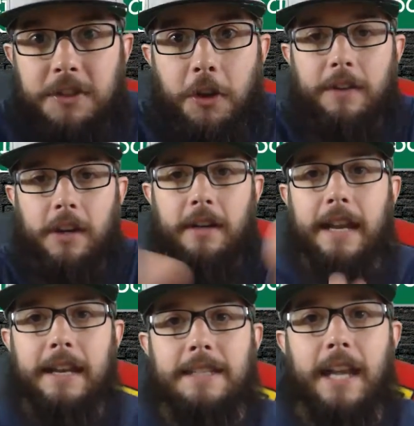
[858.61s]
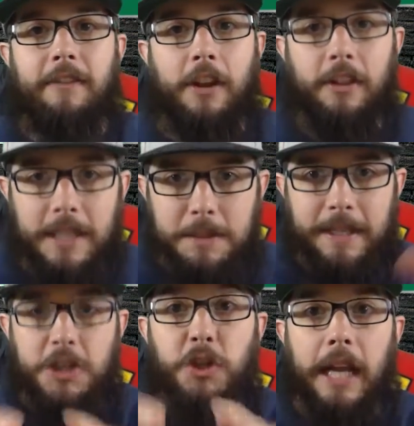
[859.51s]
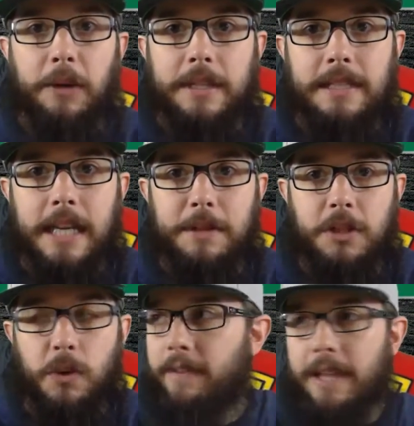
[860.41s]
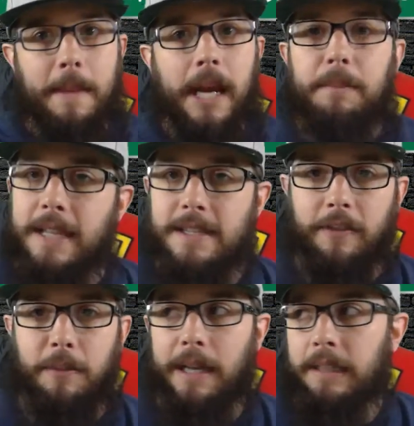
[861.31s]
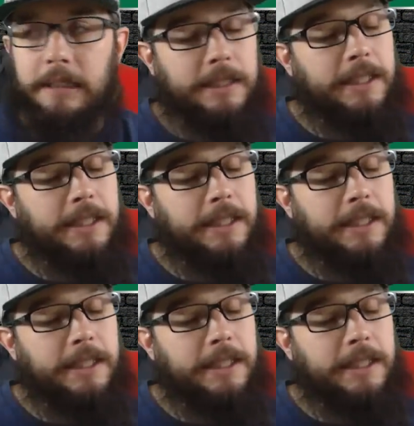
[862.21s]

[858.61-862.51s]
So if you're getting excited for other things because you like what this team is doing, even that Mega Man stuff, I'm like,